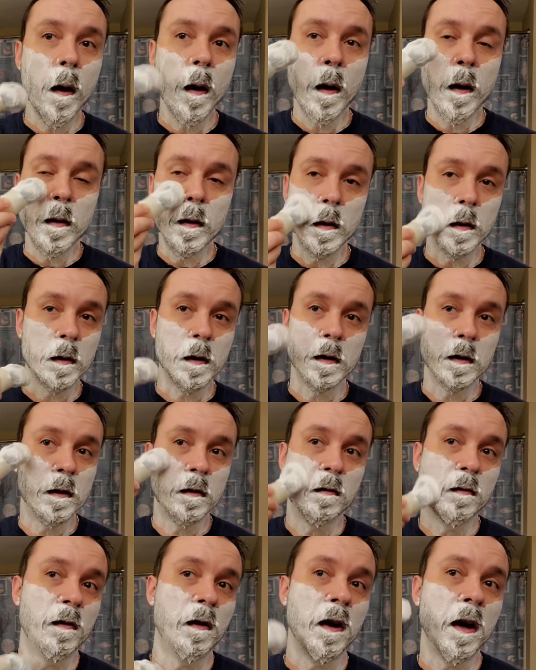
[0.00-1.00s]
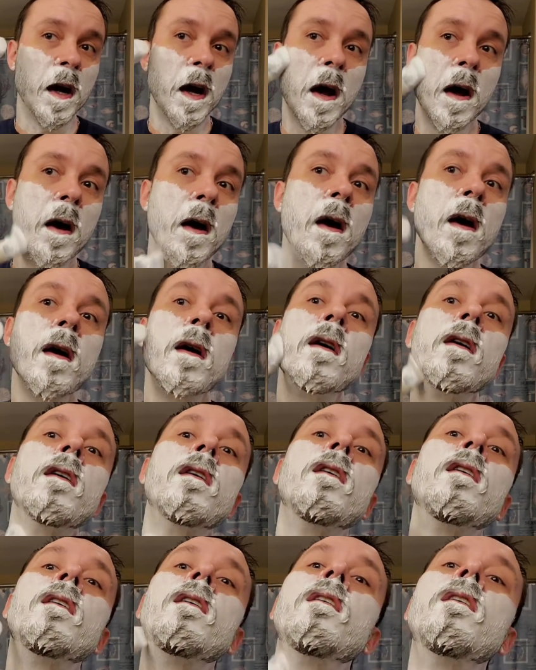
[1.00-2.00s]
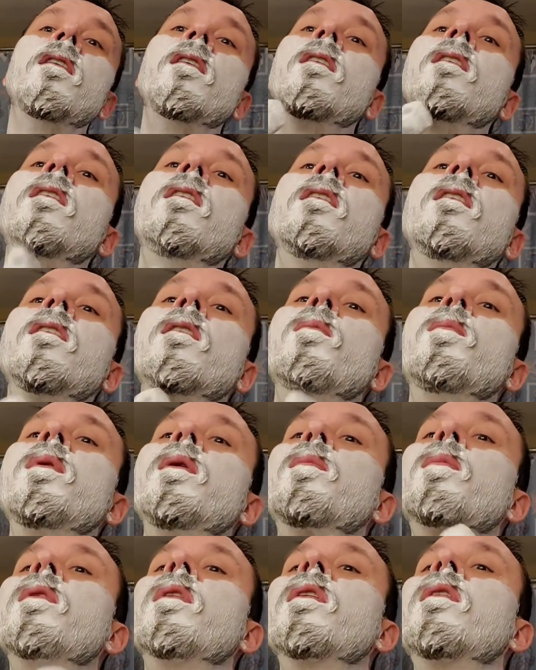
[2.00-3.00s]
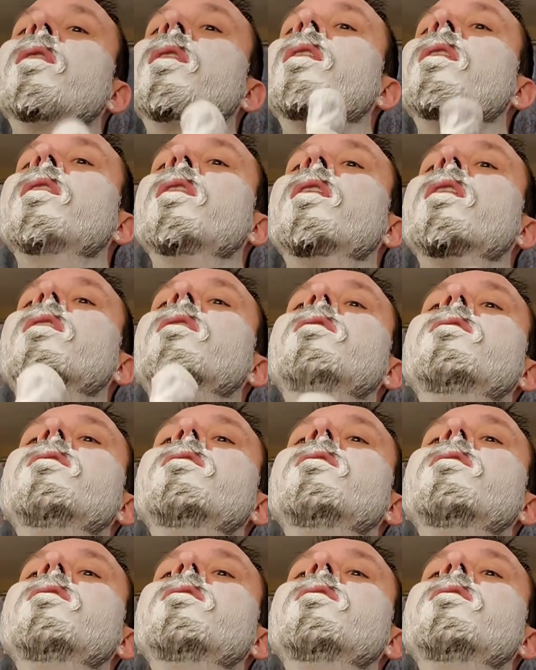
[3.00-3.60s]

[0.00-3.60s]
Just because it's funny. The people that are on there.